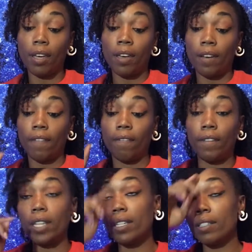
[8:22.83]

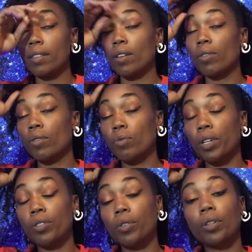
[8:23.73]
Venus goes
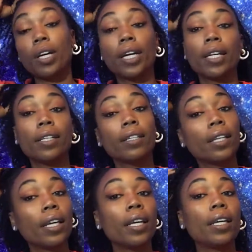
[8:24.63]
retrograde
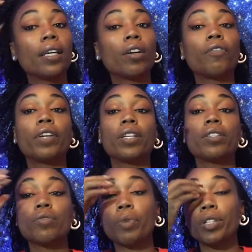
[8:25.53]
or
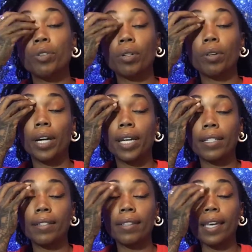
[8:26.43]
Venus
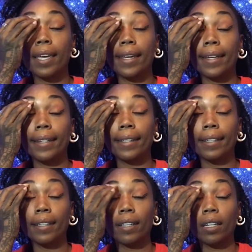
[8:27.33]
retrogrades in
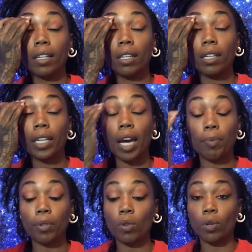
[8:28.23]

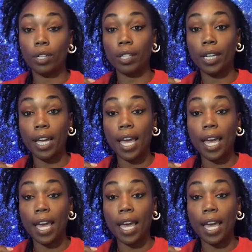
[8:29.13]
Capricorn,